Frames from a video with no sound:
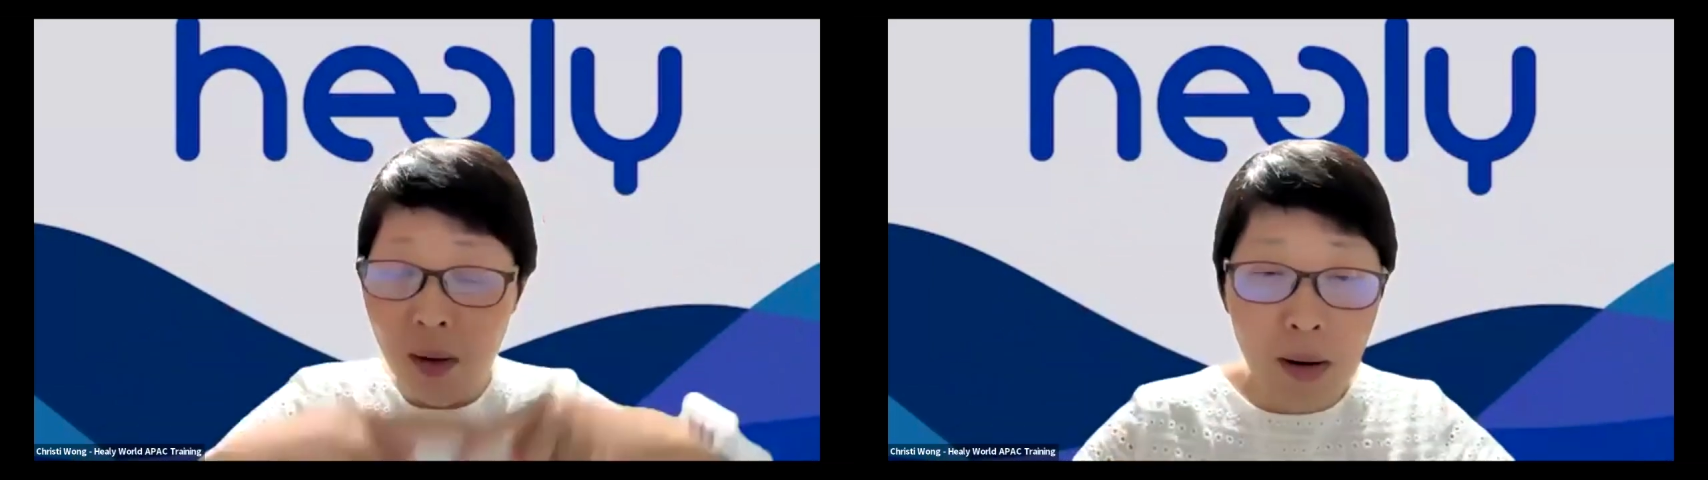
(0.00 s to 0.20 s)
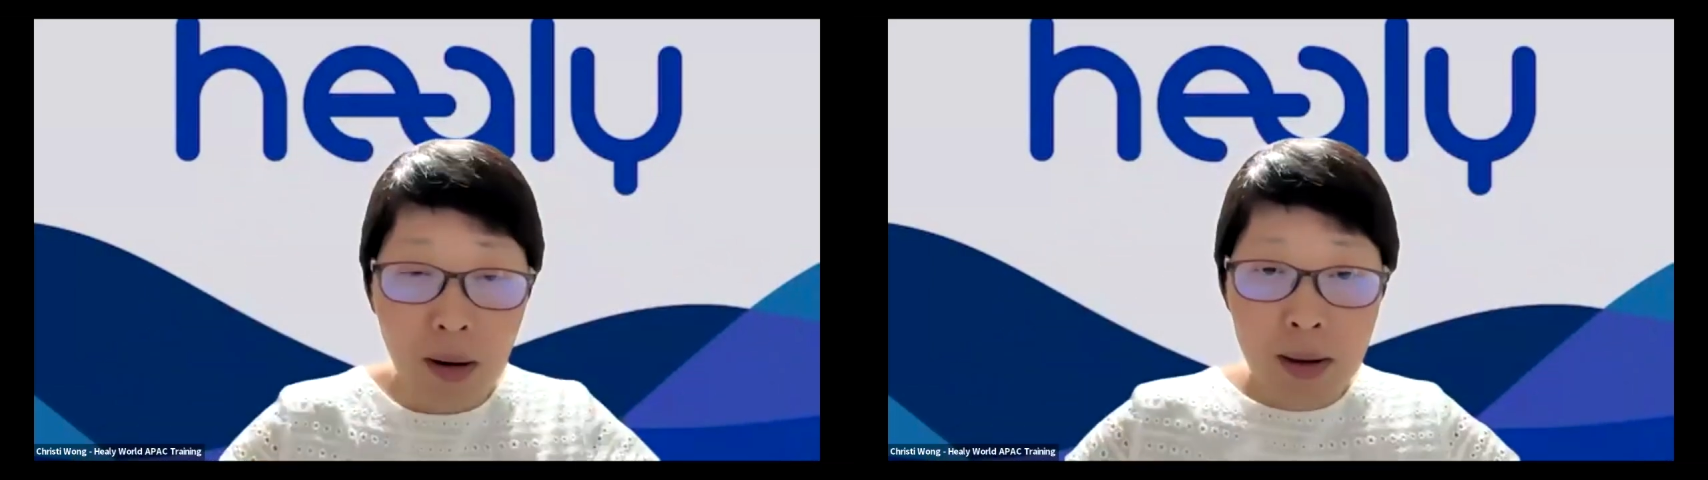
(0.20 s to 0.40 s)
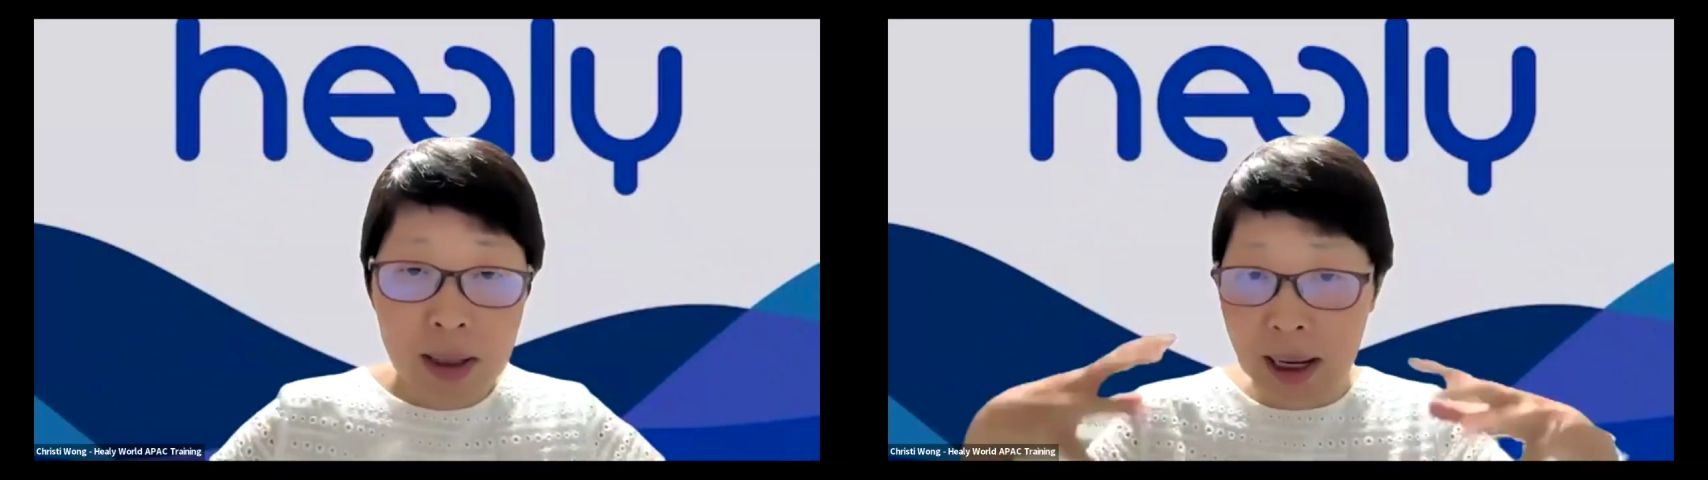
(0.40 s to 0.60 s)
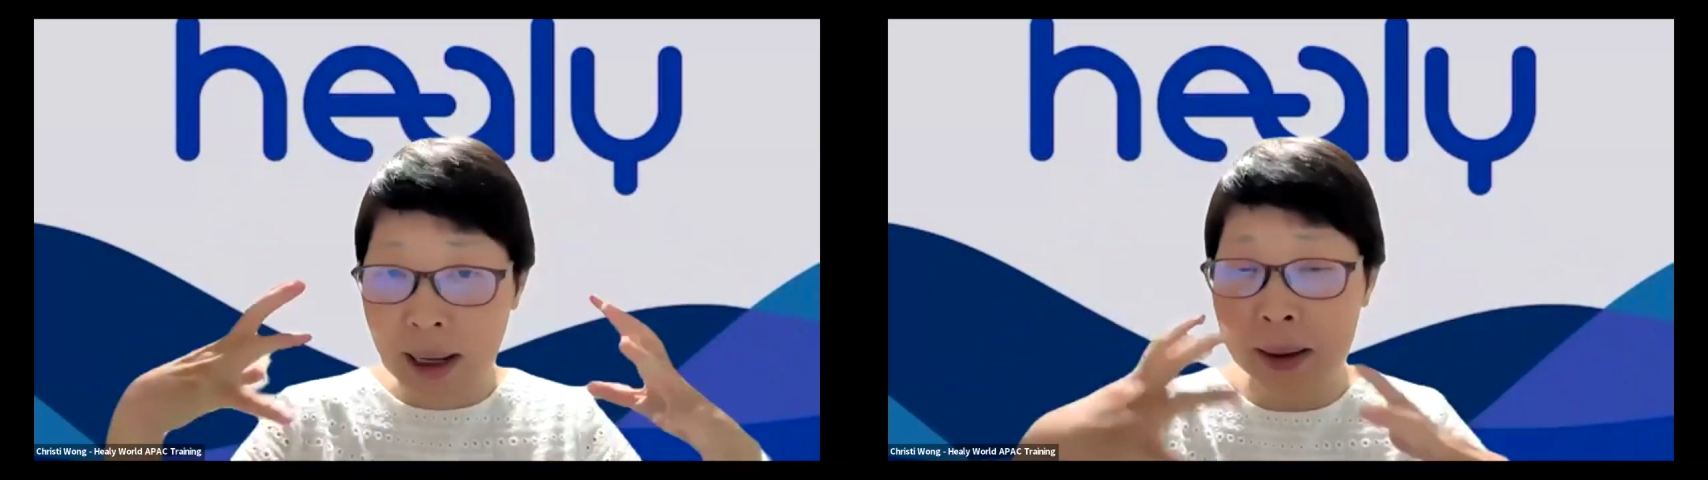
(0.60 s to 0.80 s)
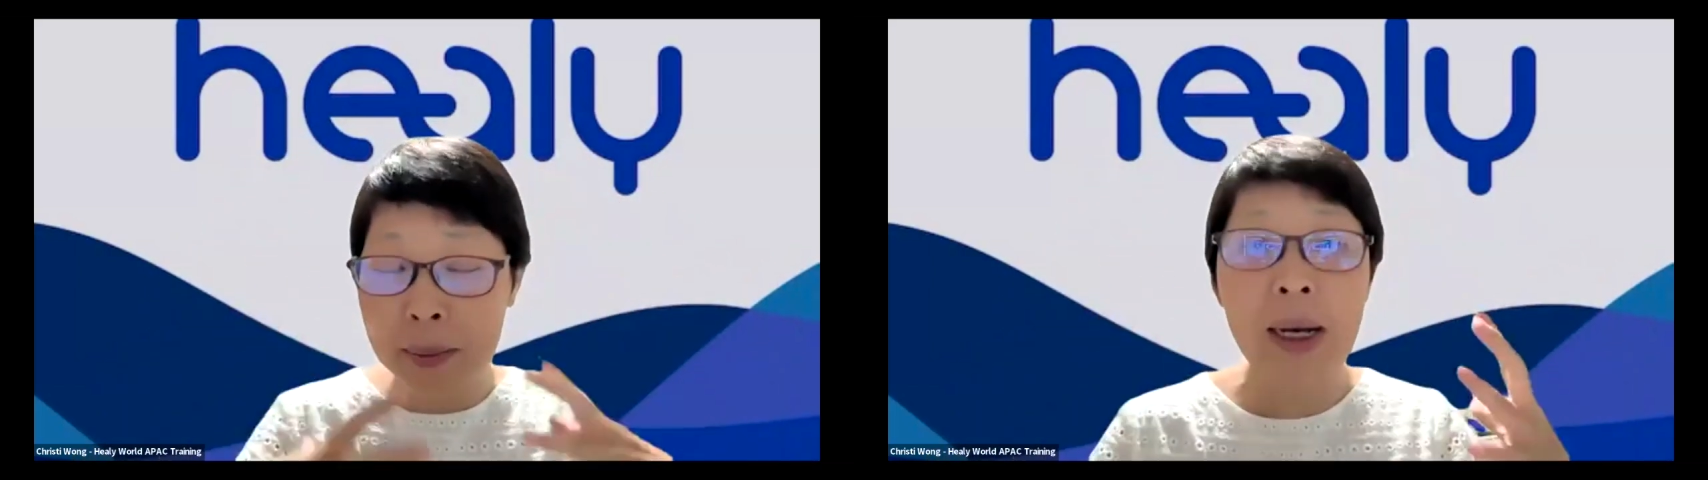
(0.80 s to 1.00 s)
all the
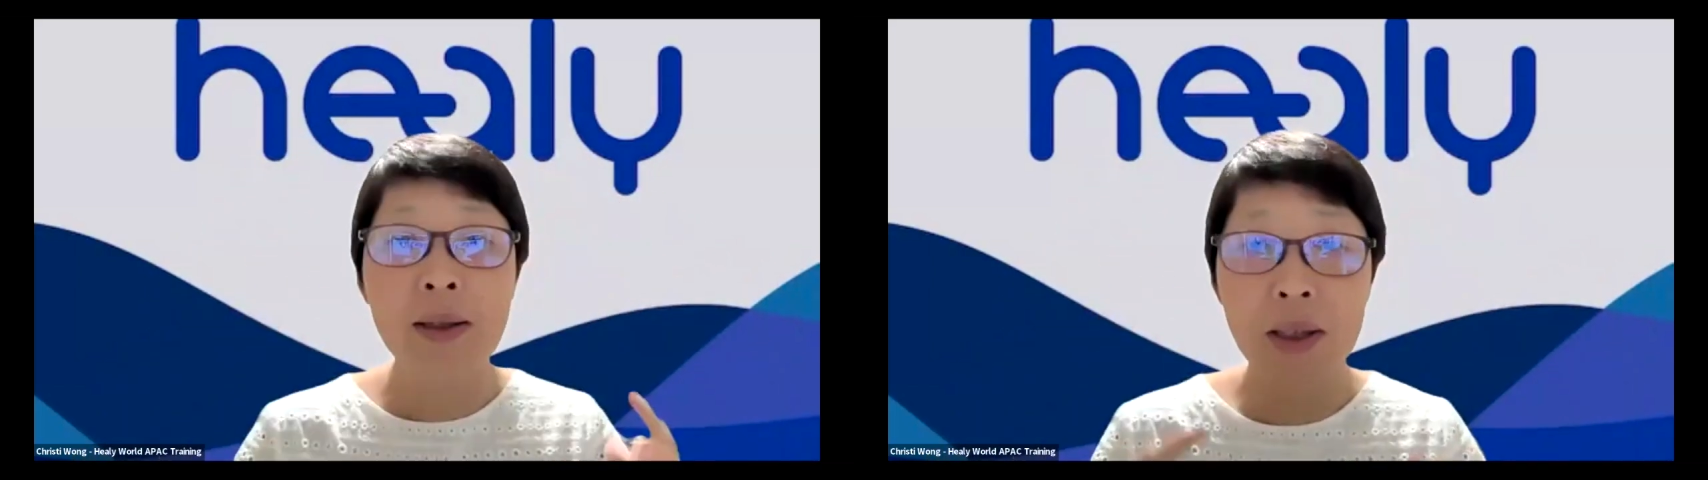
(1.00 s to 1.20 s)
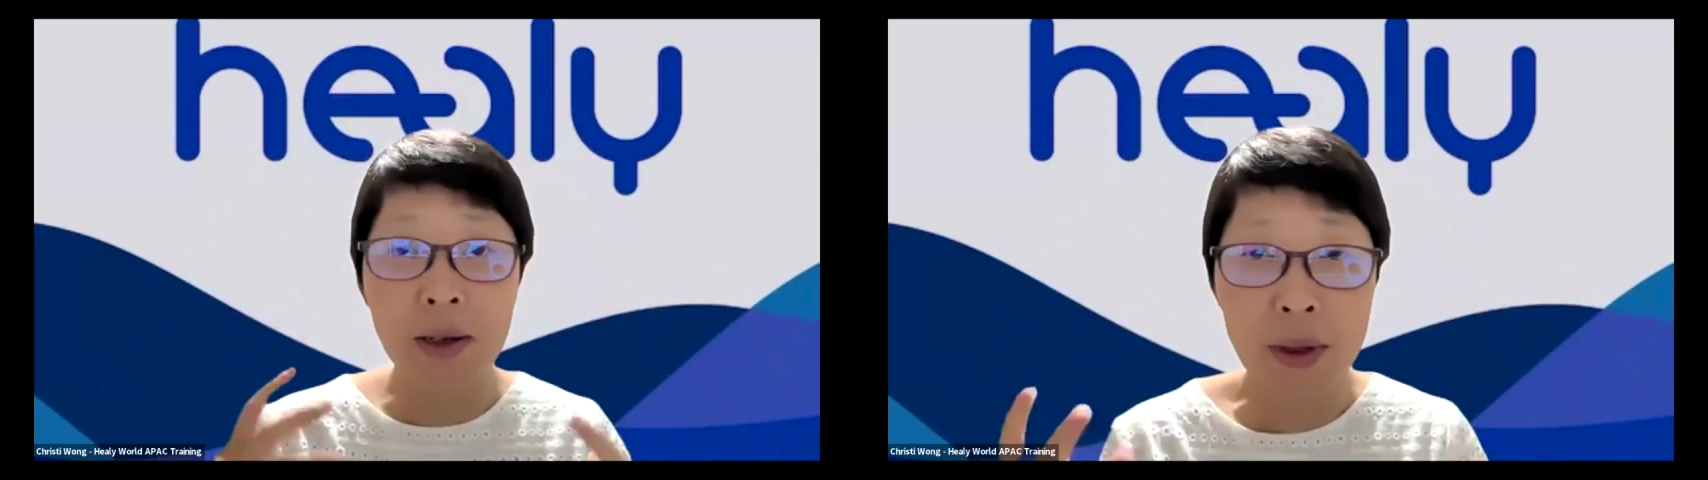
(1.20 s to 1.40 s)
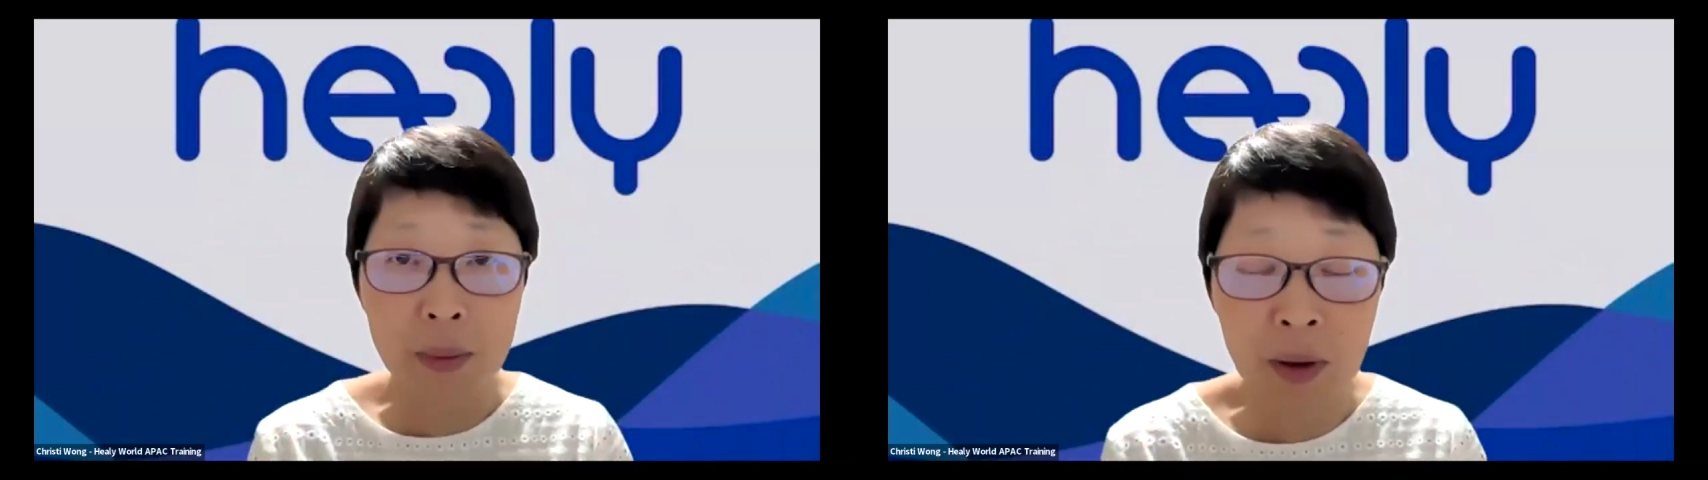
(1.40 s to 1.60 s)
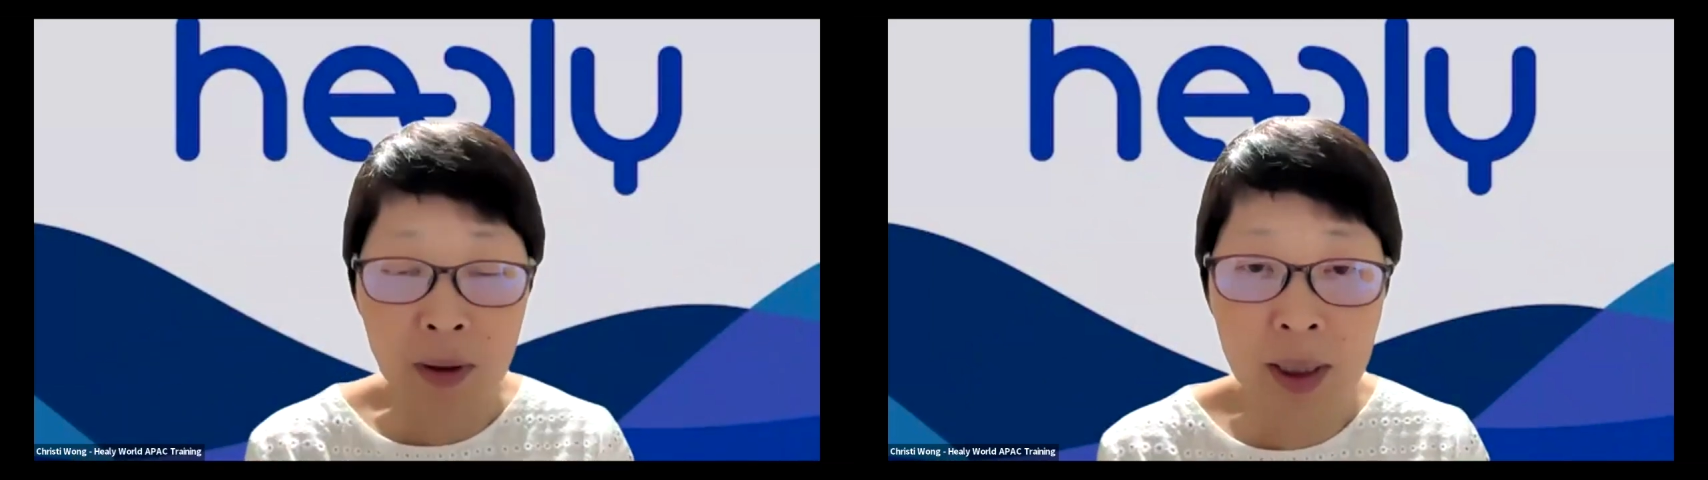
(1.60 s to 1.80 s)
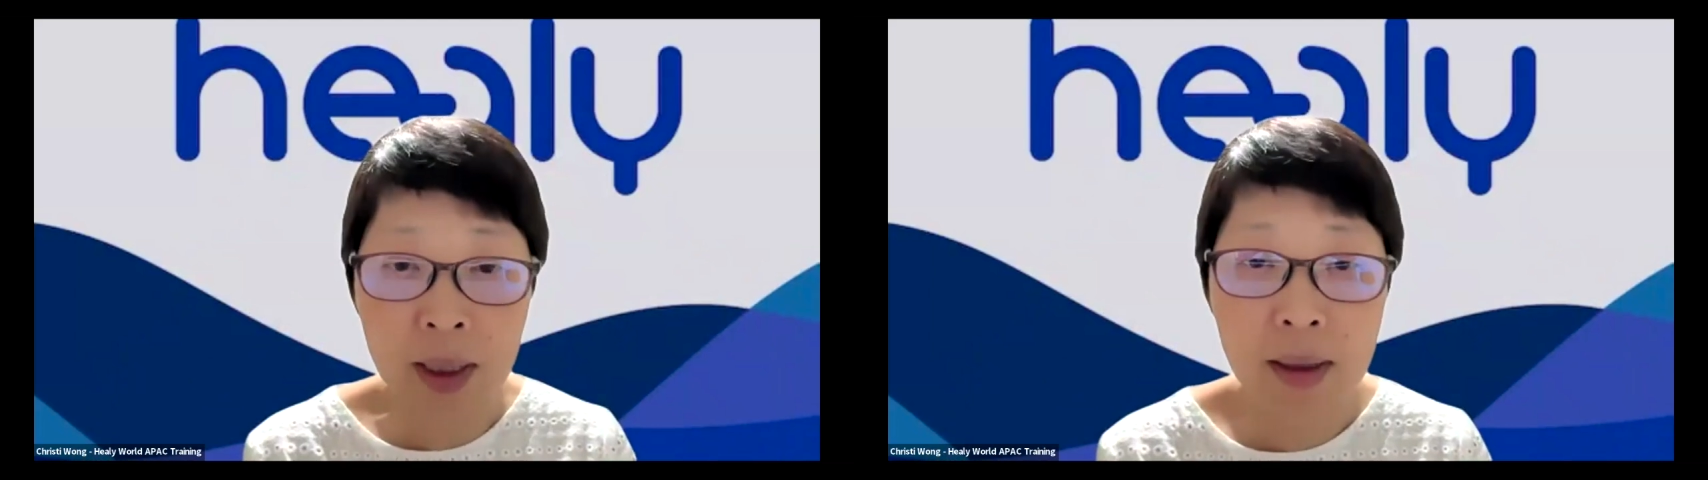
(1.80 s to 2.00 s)
other parts of the
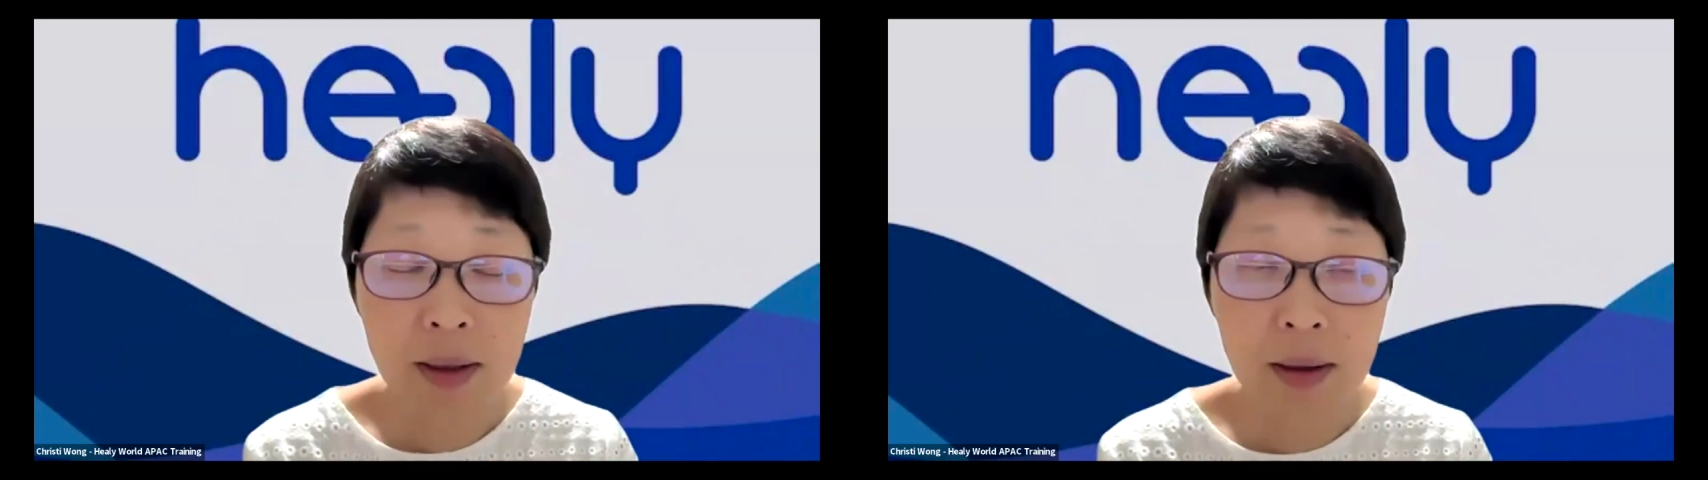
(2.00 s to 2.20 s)
body.